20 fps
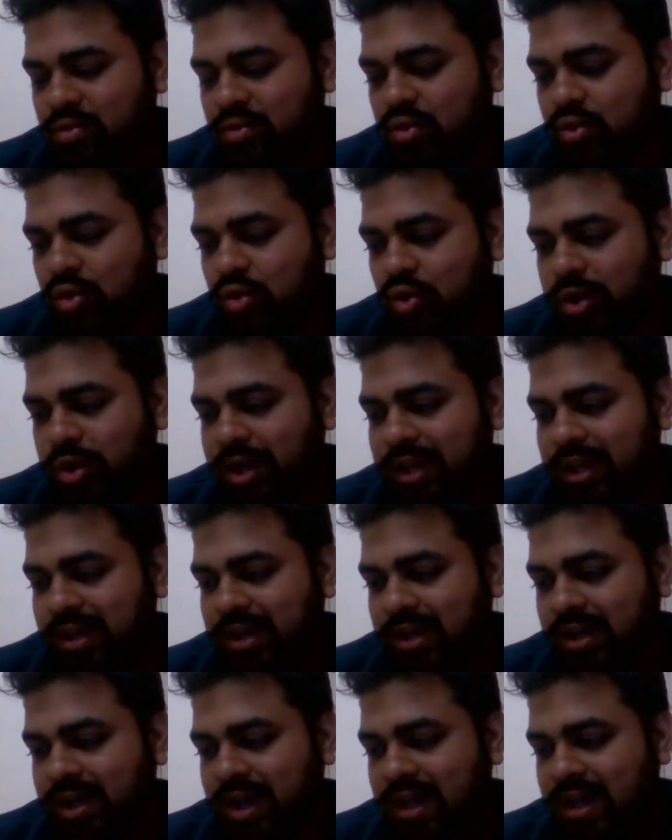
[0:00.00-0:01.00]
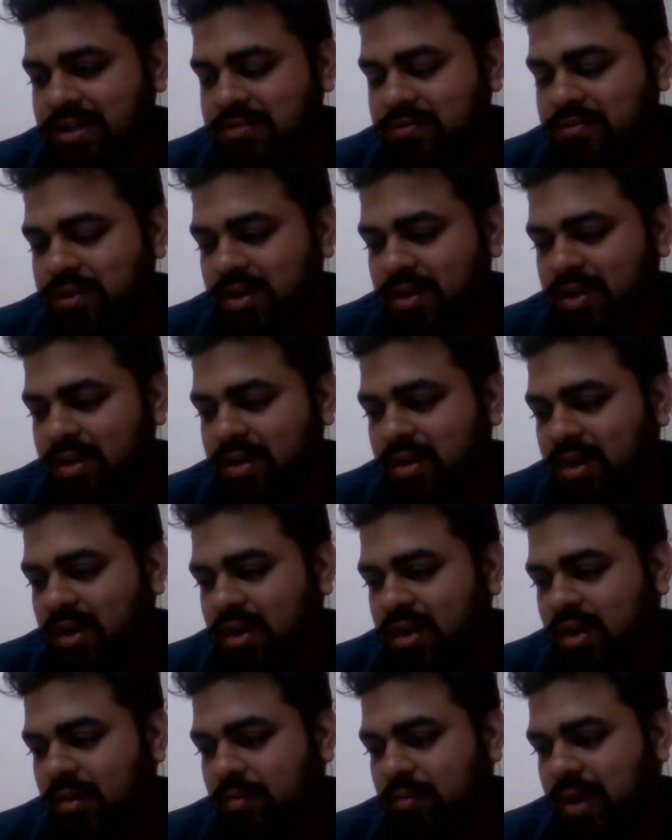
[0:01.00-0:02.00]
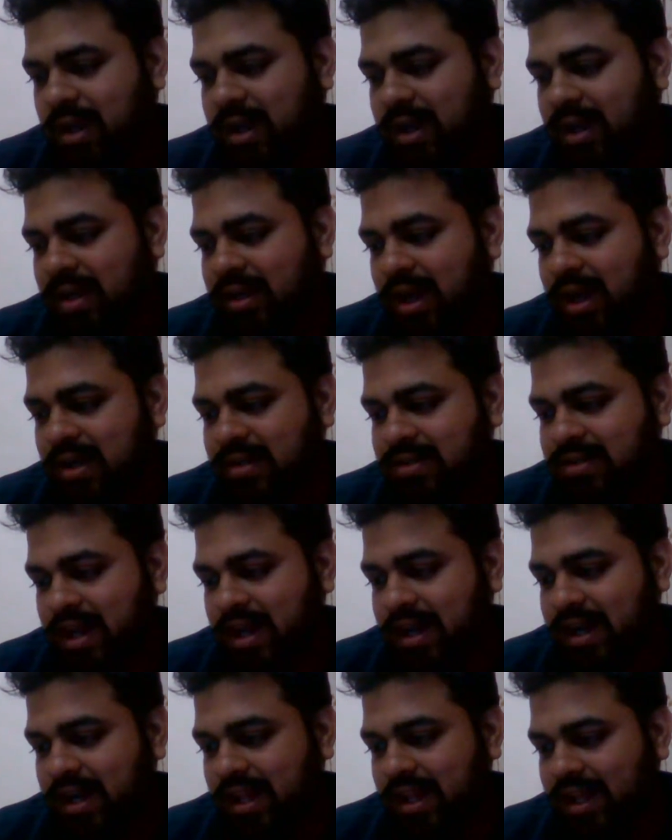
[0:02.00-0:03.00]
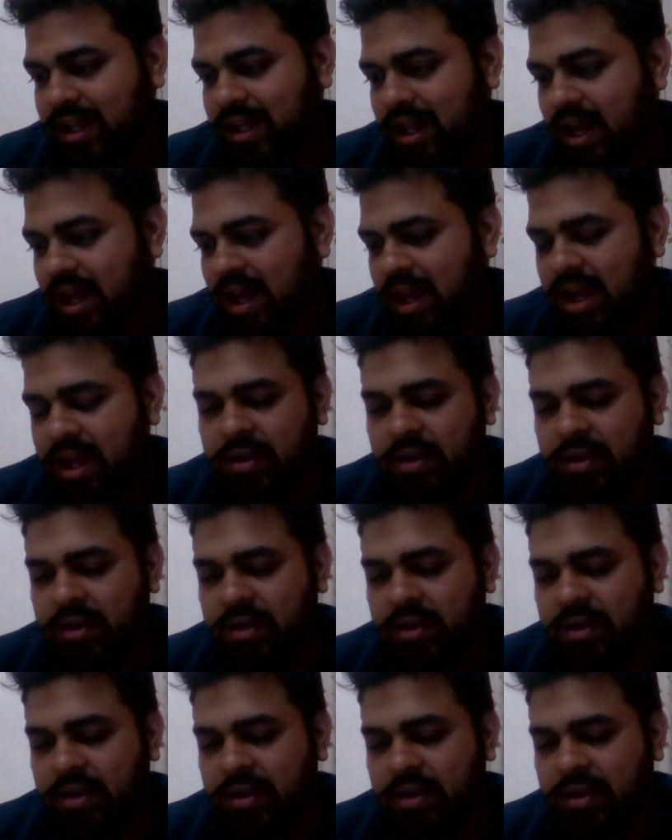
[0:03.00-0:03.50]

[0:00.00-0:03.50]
to go in the transfer market that is ending.